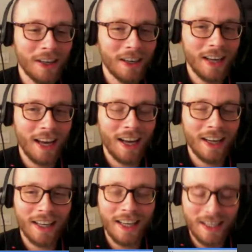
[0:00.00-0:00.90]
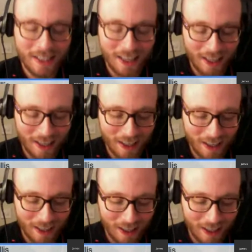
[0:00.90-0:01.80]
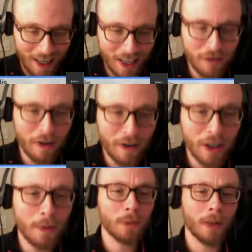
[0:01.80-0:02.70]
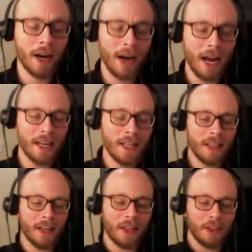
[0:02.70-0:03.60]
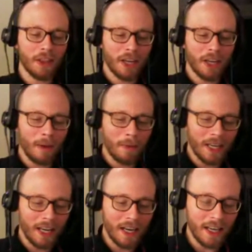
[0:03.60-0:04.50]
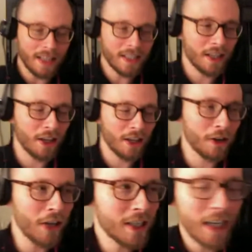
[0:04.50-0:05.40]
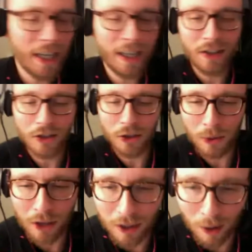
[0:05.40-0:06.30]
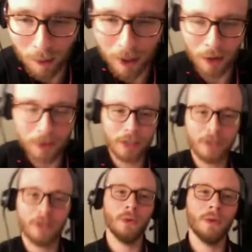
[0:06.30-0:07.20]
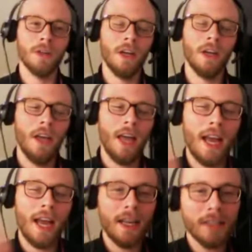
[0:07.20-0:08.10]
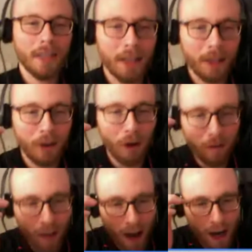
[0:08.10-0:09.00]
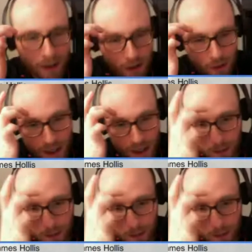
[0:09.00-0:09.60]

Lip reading: Yeah, he's a very special player, and the thing about McGeady is there are things that he can do that nobody else can do, and you don't find unique